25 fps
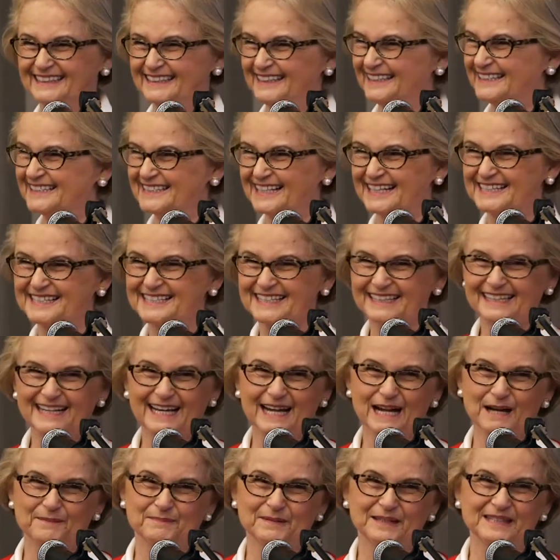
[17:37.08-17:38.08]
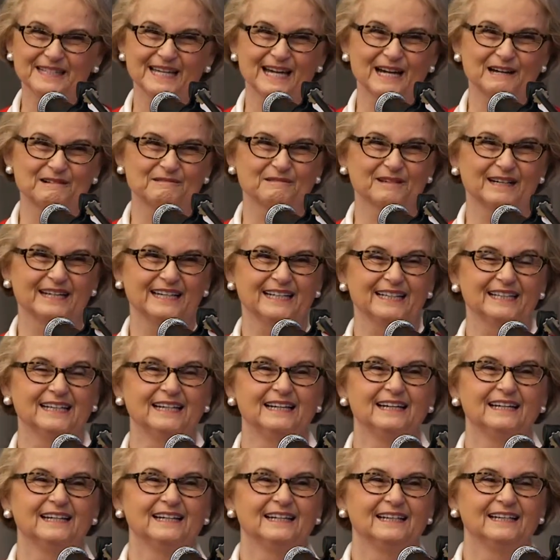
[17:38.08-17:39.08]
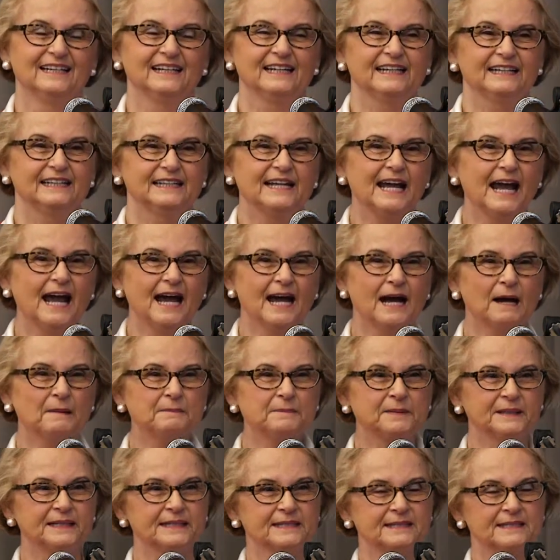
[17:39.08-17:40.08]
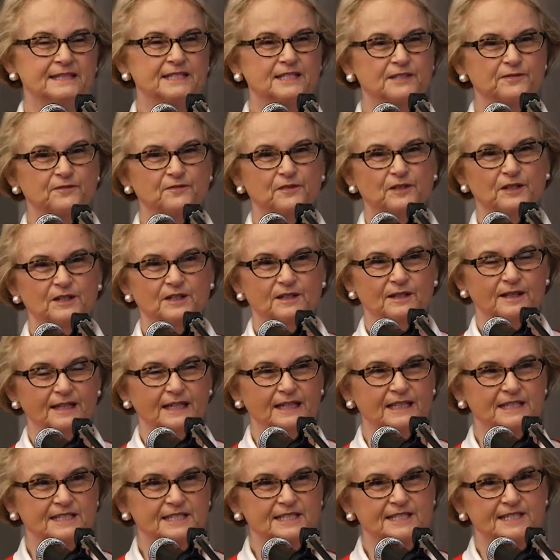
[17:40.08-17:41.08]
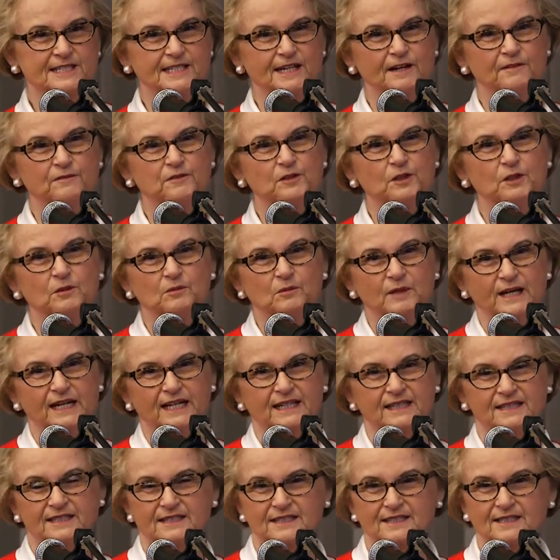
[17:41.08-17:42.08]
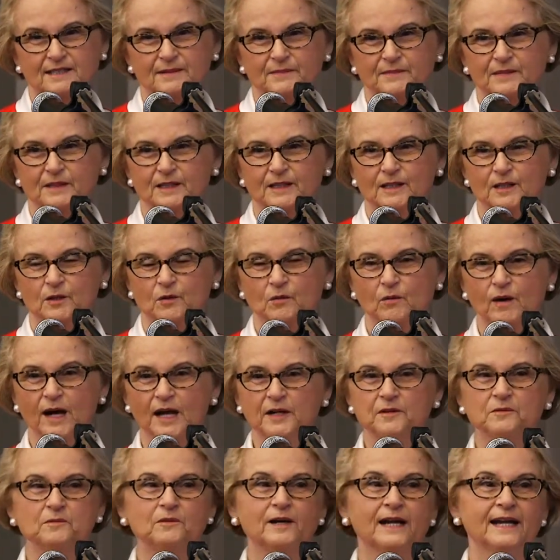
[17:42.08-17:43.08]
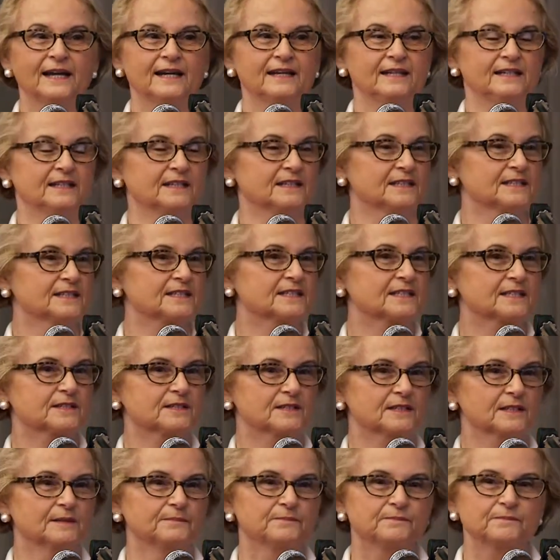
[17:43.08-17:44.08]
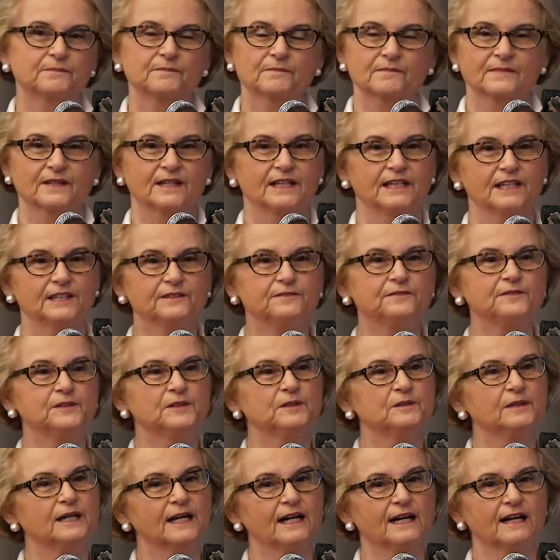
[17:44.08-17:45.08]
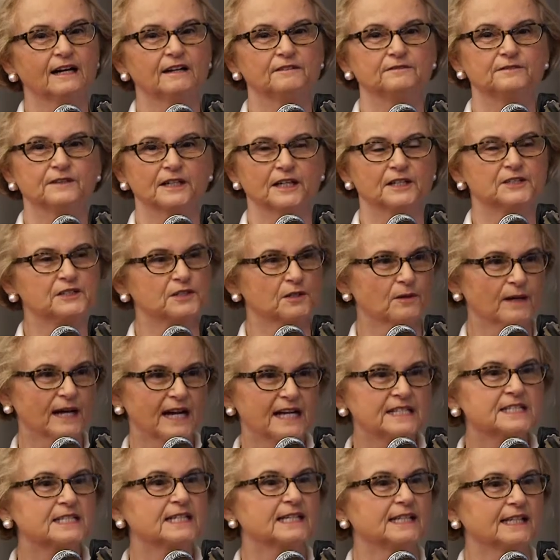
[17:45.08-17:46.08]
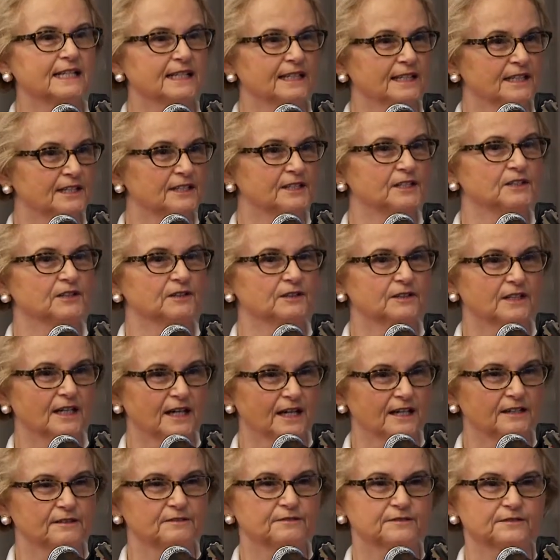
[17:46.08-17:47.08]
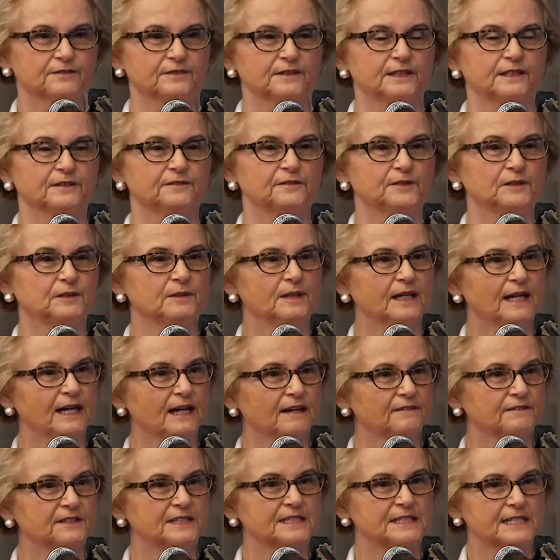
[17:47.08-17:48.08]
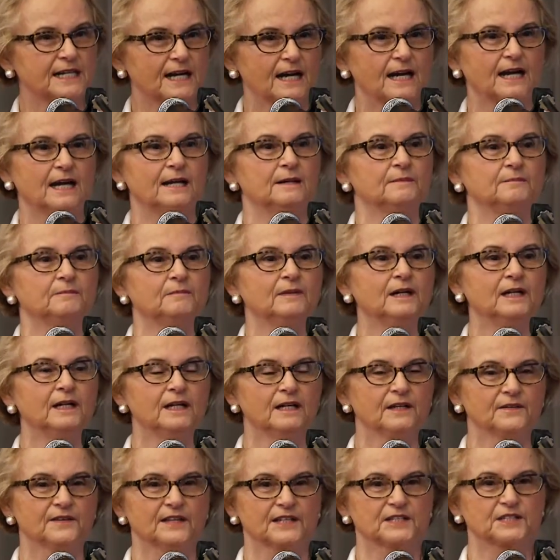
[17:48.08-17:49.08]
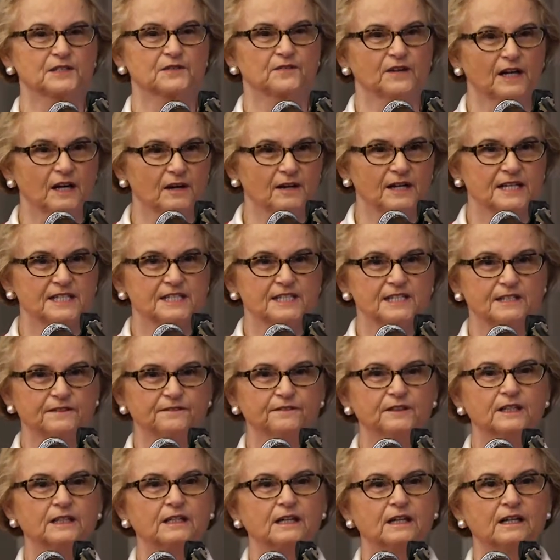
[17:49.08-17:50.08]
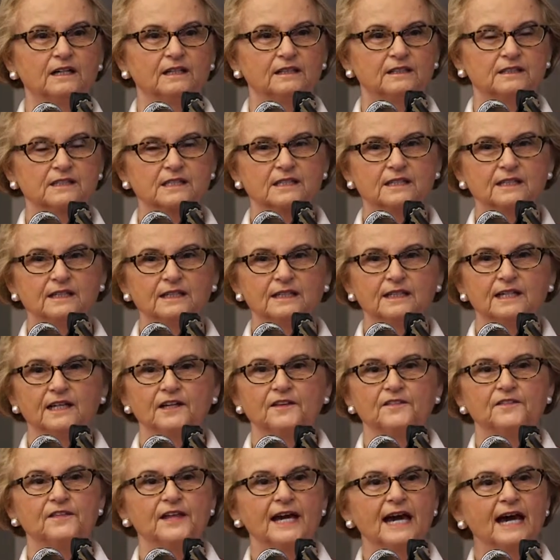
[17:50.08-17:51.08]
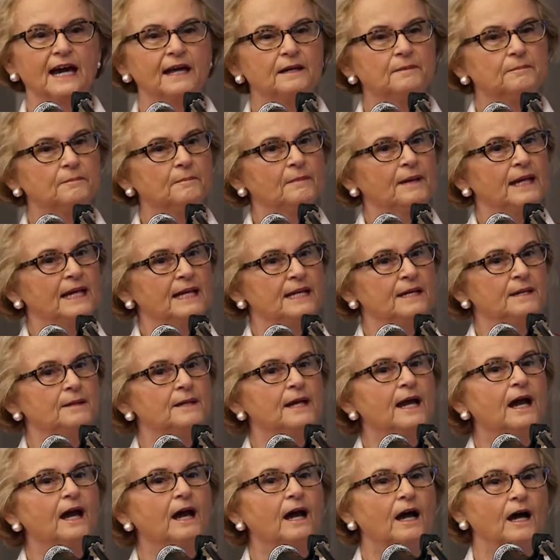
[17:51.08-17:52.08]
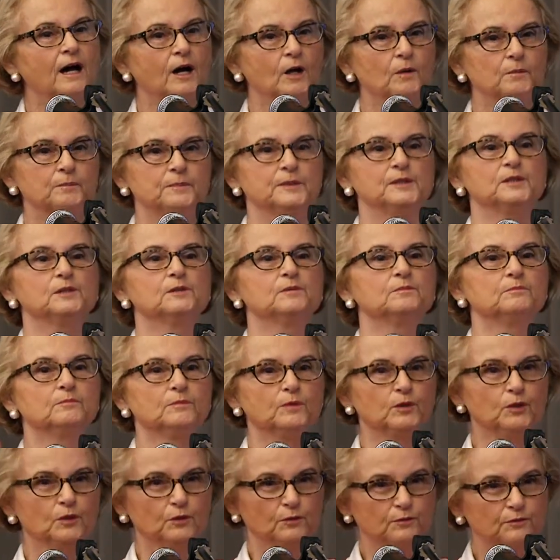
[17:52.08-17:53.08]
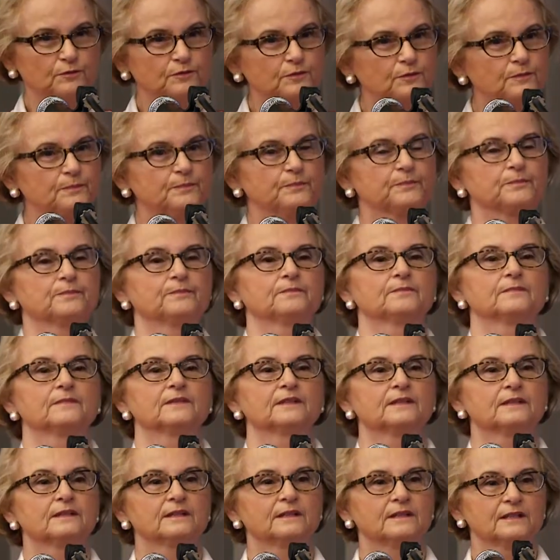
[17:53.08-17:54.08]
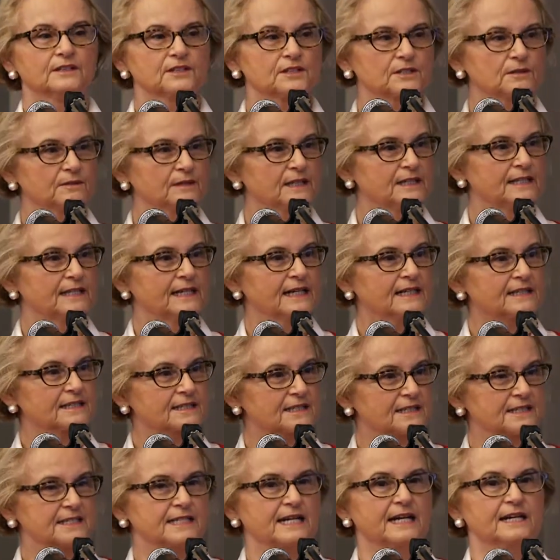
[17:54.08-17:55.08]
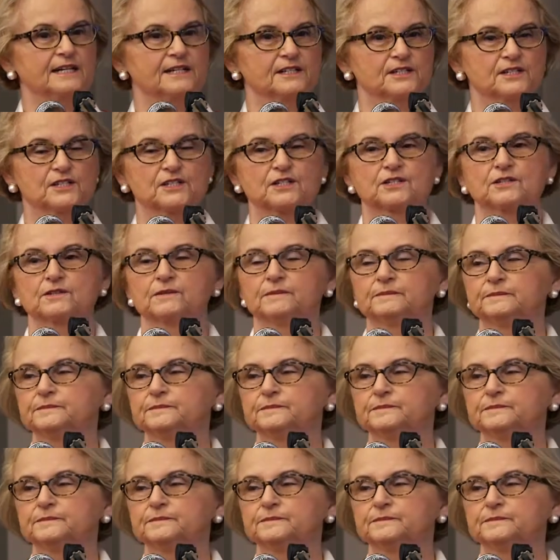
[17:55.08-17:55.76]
It doesn't happen that way. It happens in several ways. One way is if you have a tragedy in your life, if you have a time that's very difficult, that may help you move to a next stage.